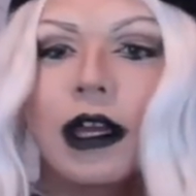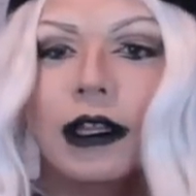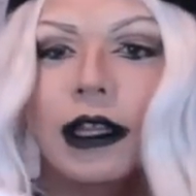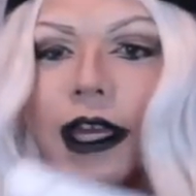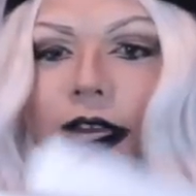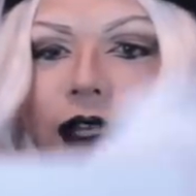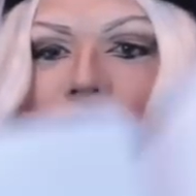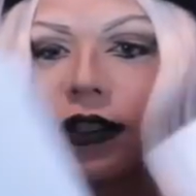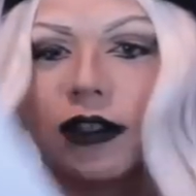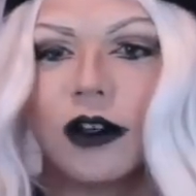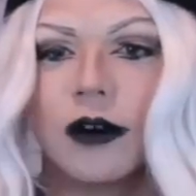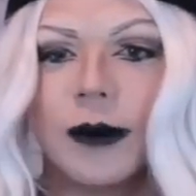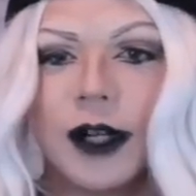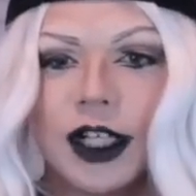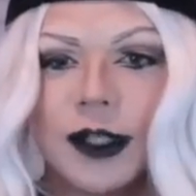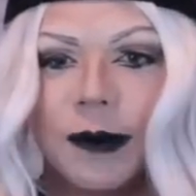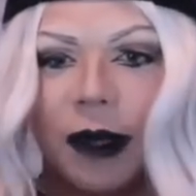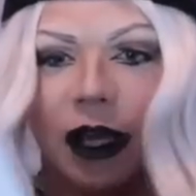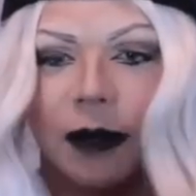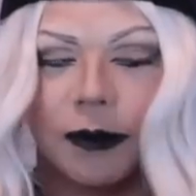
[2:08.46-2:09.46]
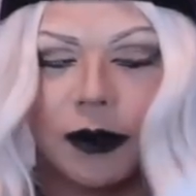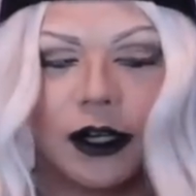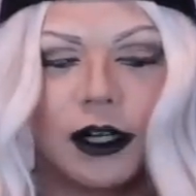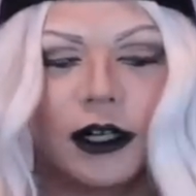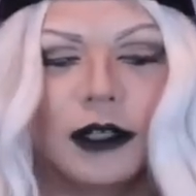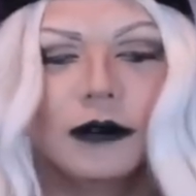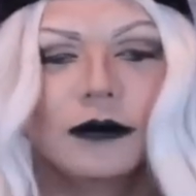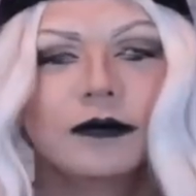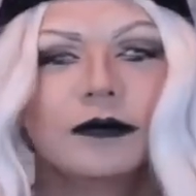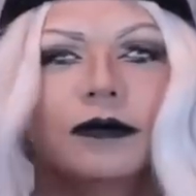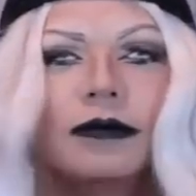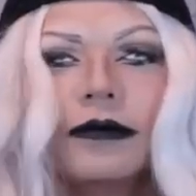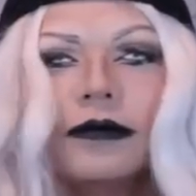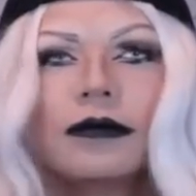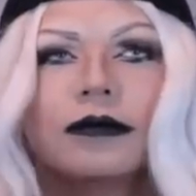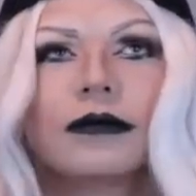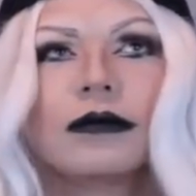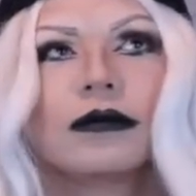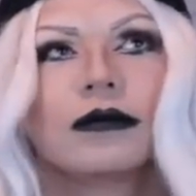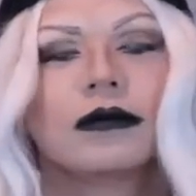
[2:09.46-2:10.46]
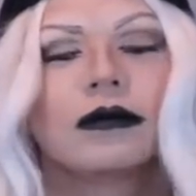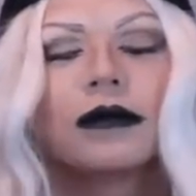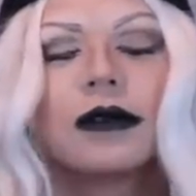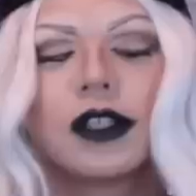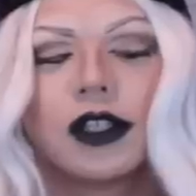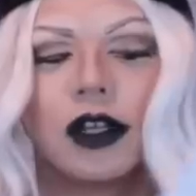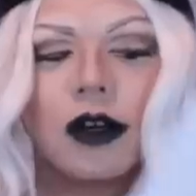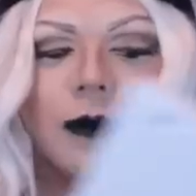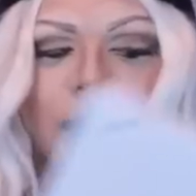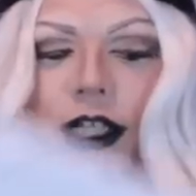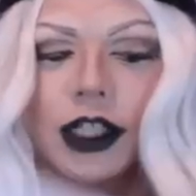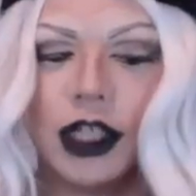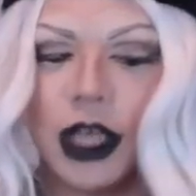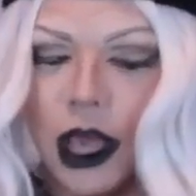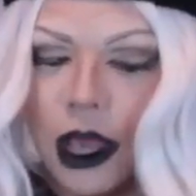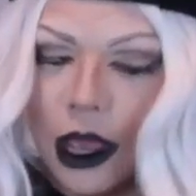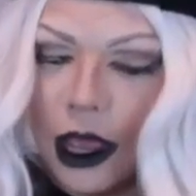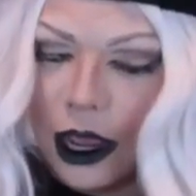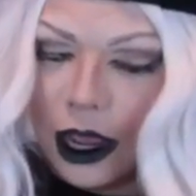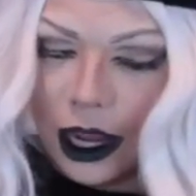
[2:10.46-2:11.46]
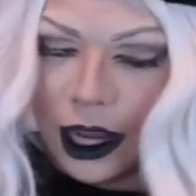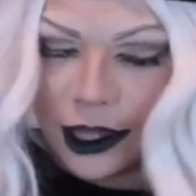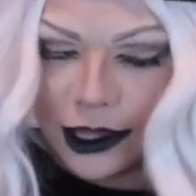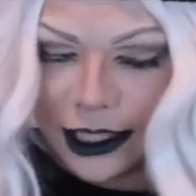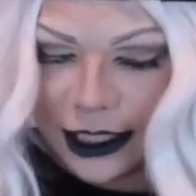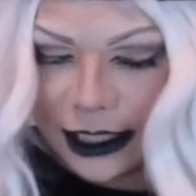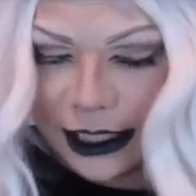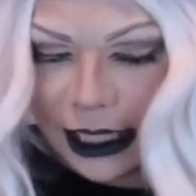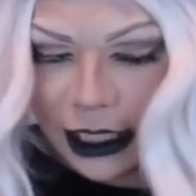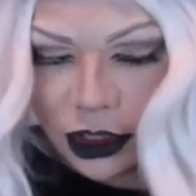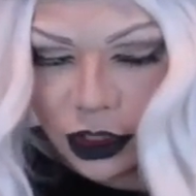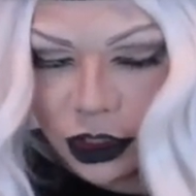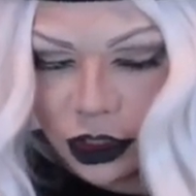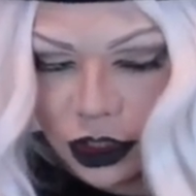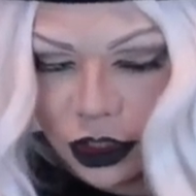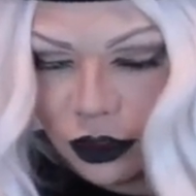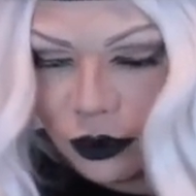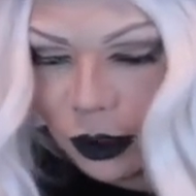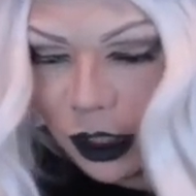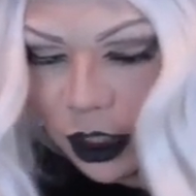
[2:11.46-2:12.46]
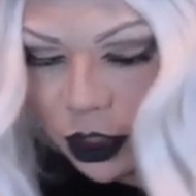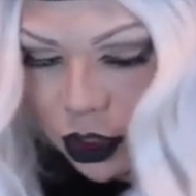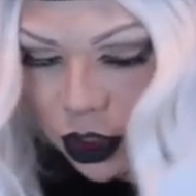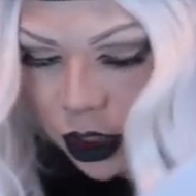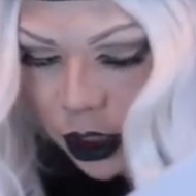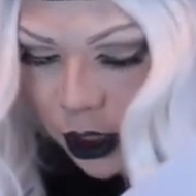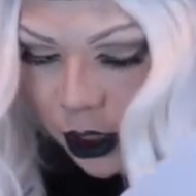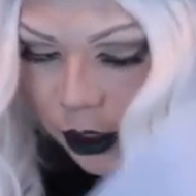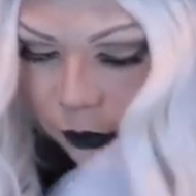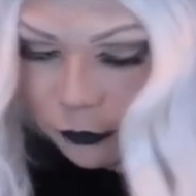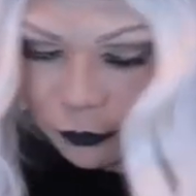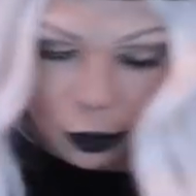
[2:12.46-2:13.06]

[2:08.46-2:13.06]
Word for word: like so much paper, so much. Uh, this is actually 200,